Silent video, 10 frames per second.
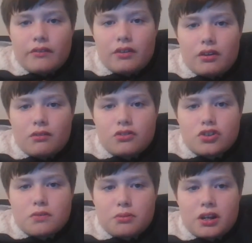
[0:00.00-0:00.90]
the
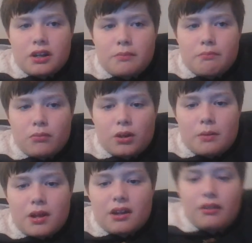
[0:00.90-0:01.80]
Supreme
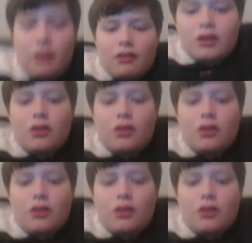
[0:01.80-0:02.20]
Commander,